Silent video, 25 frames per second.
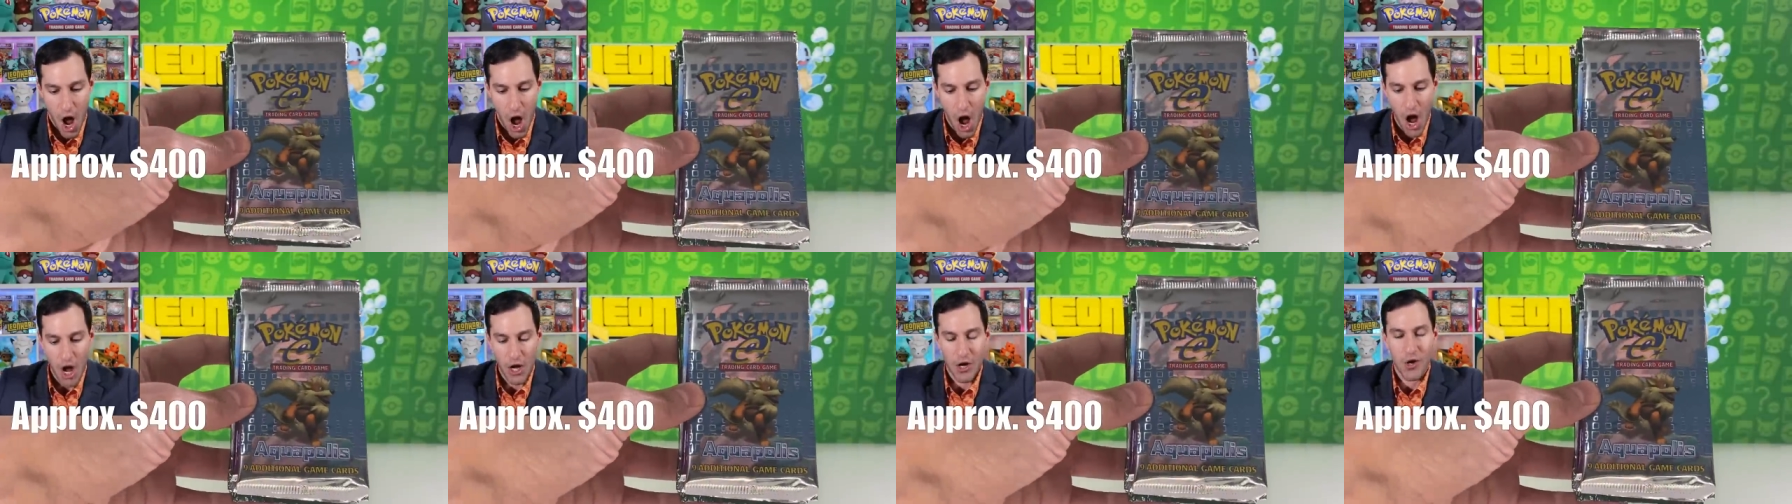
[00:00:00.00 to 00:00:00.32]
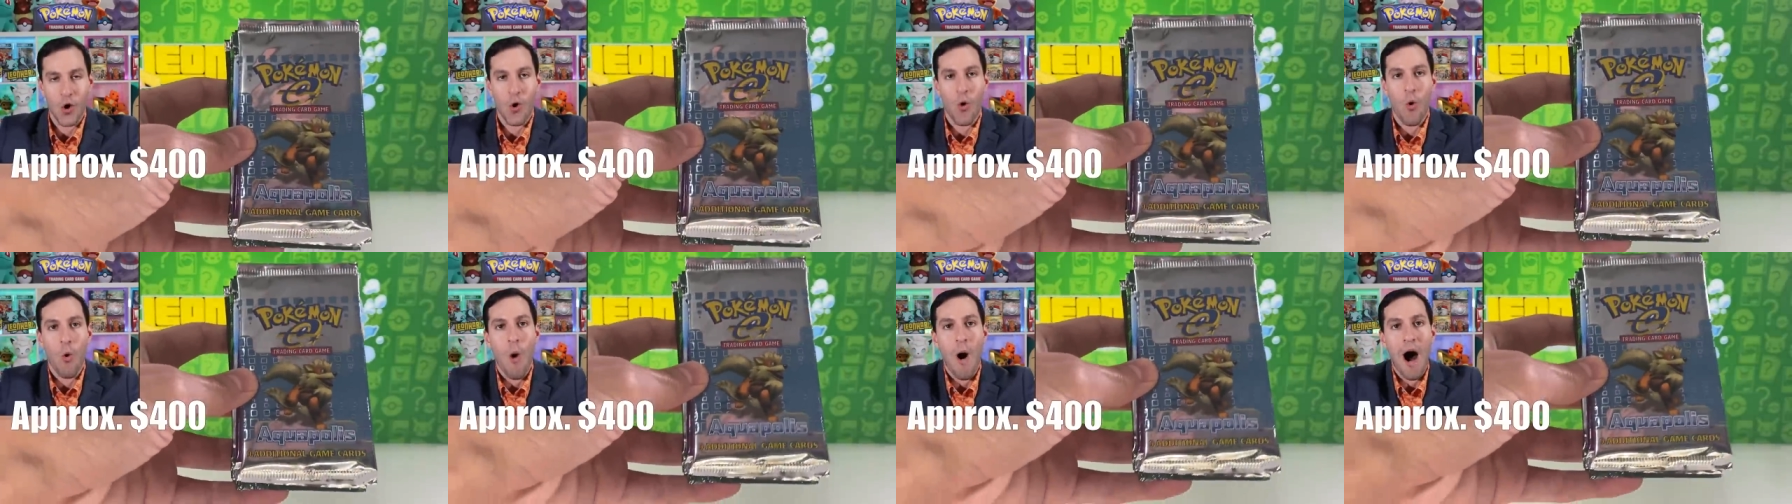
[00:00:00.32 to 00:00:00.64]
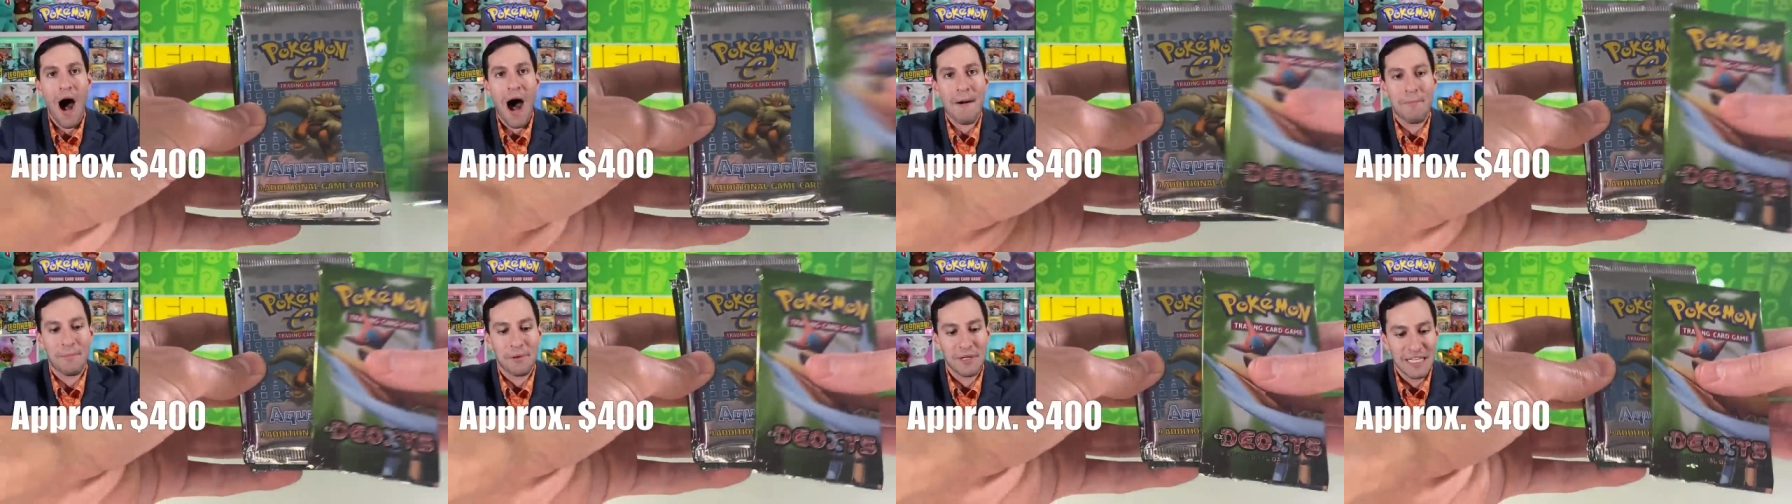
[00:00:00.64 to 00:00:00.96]

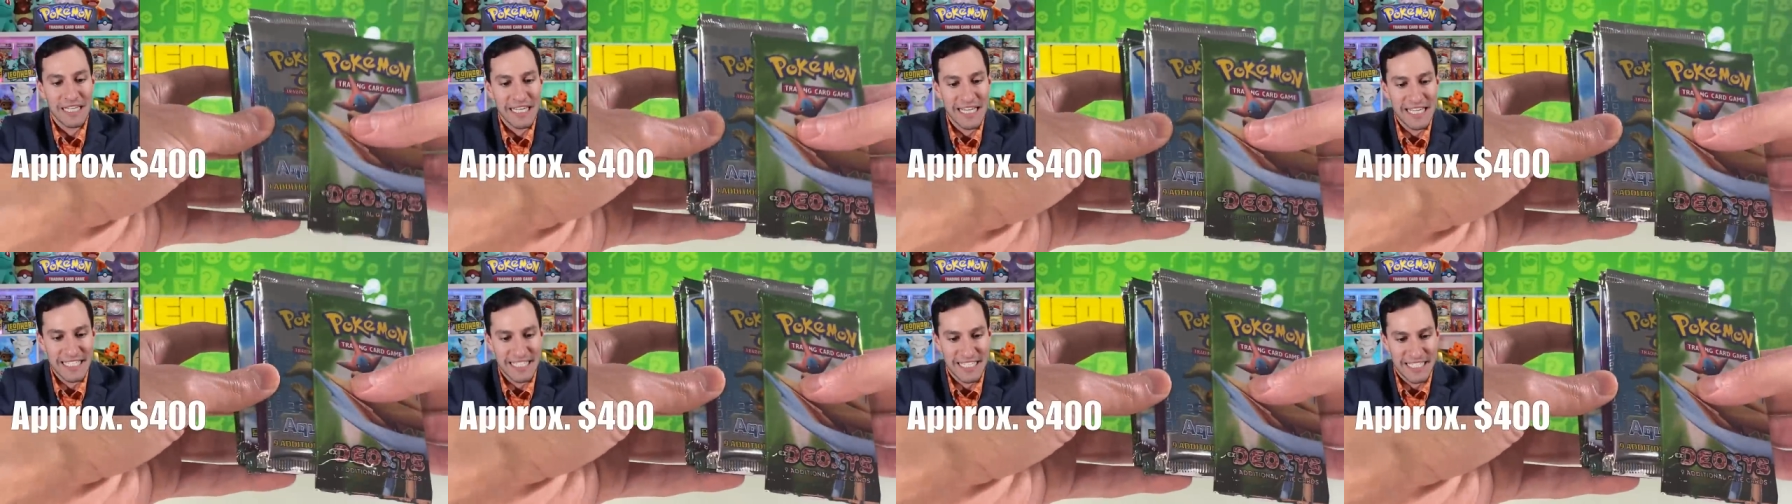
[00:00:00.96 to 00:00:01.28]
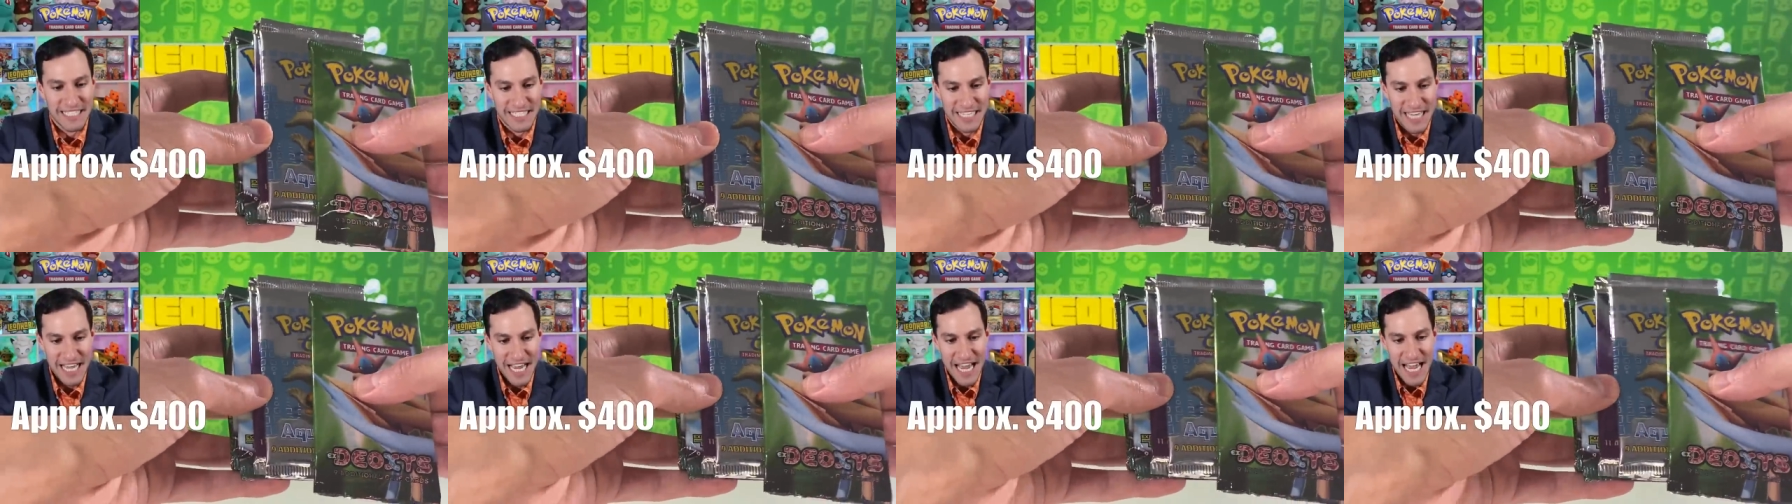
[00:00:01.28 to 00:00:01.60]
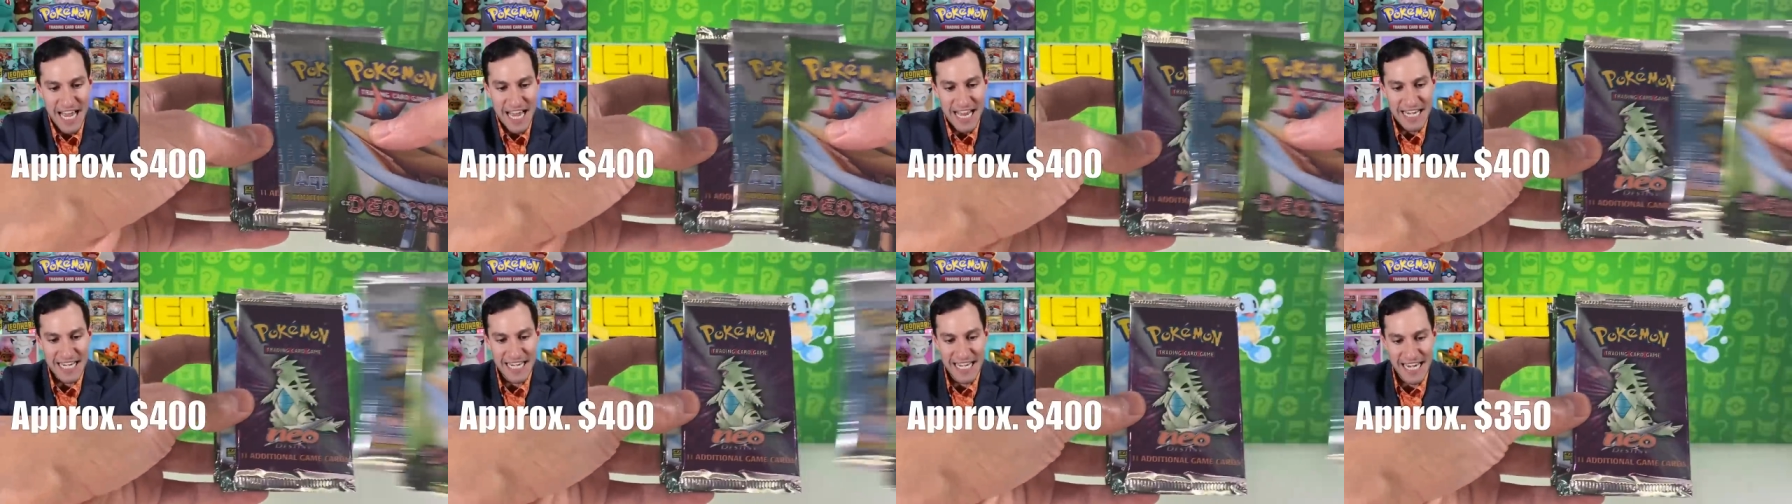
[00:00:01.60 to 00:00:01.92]
Aquapolis,
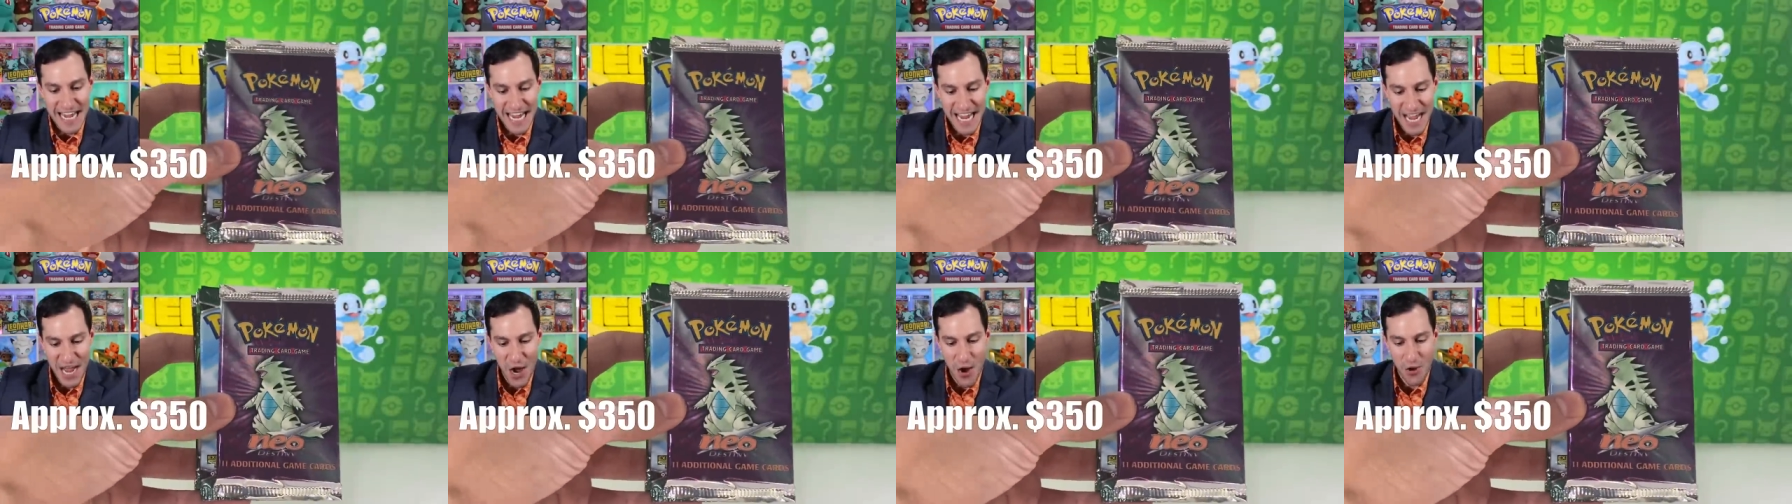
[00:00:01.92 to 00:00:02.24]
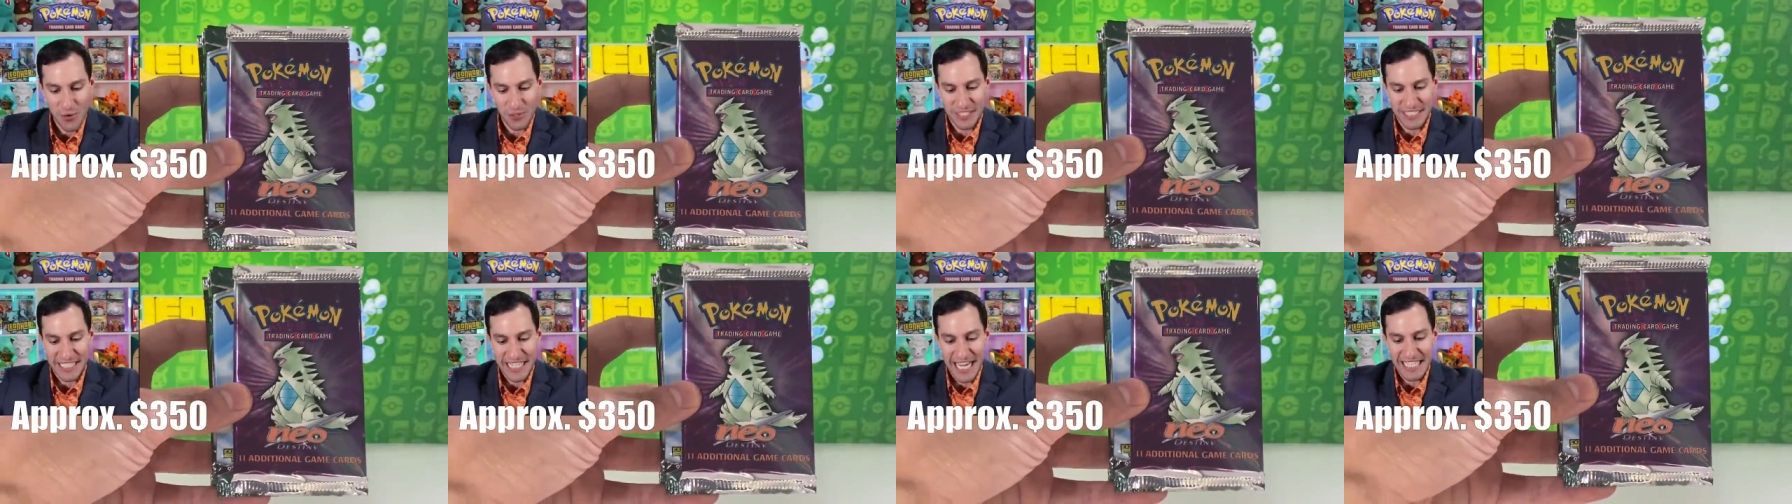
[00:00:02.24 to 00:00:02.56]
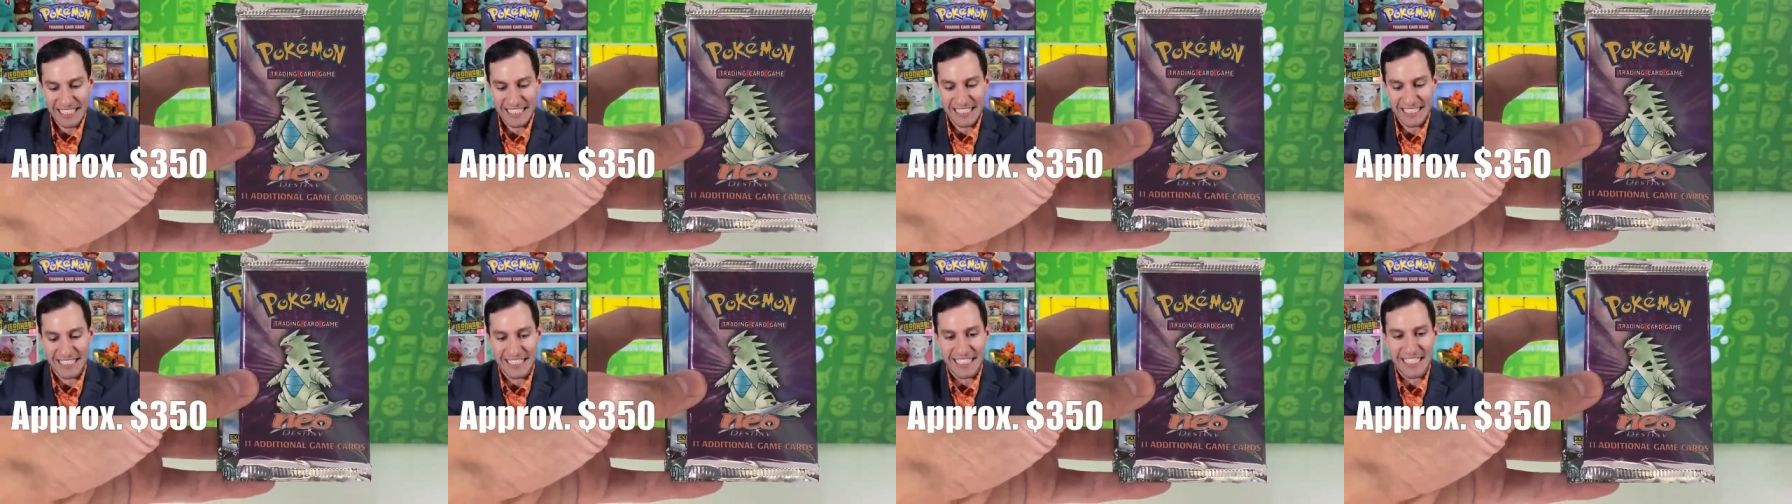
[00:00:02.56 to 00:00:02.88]
Neo
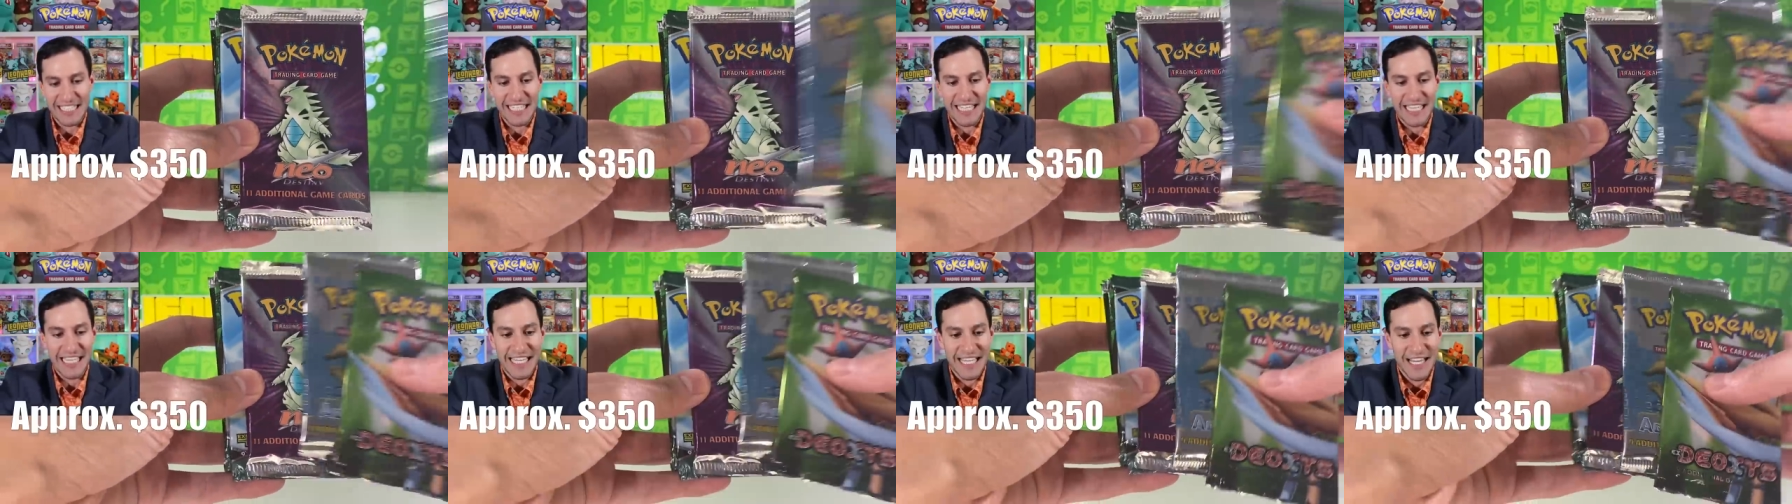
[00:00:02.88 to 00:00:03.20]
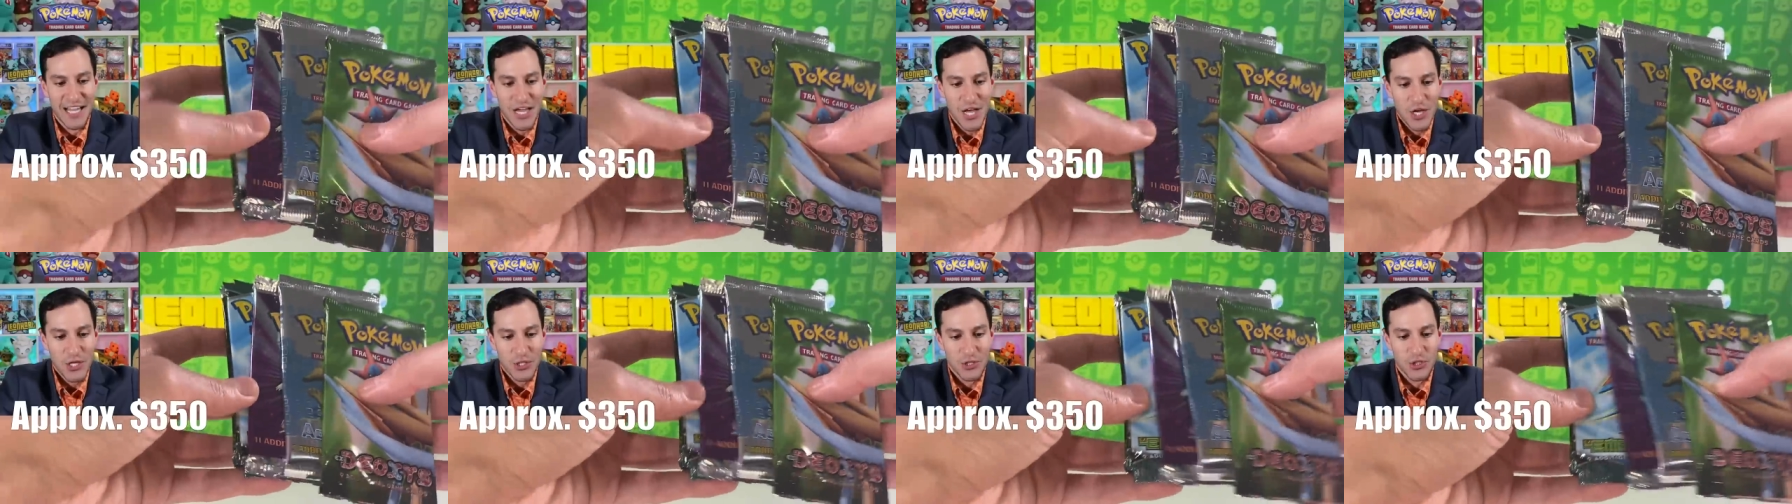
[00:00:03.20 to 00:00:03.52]
Destiny,